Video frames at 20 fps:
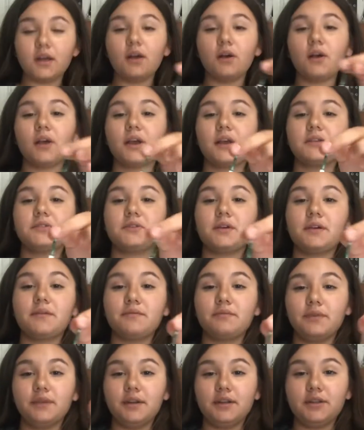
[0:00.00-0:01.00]
Okay, so I'm
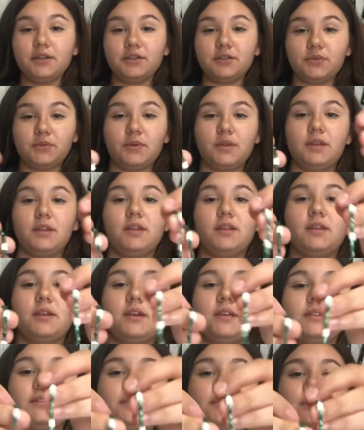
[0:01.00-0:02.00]
finished with
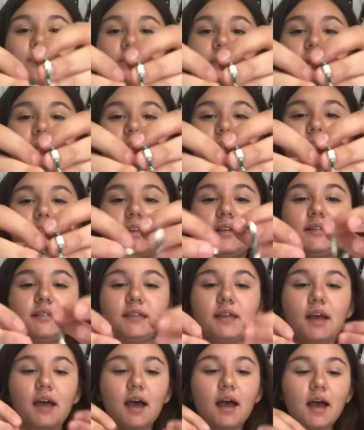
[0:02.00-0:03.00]
this bracelet.
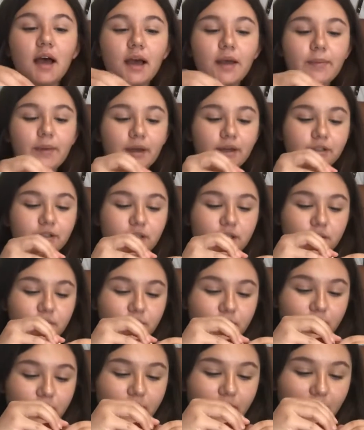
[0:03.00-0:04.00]
I'm actually
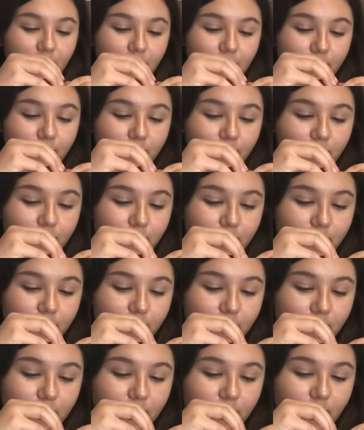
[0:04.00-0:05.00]
really happy with it.
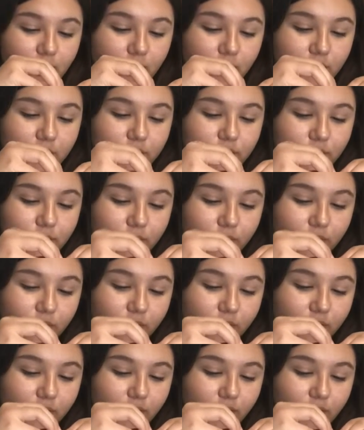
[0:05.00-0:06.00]
It looks
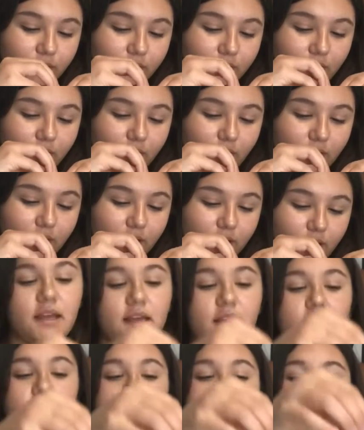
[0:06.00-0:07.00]
really good. It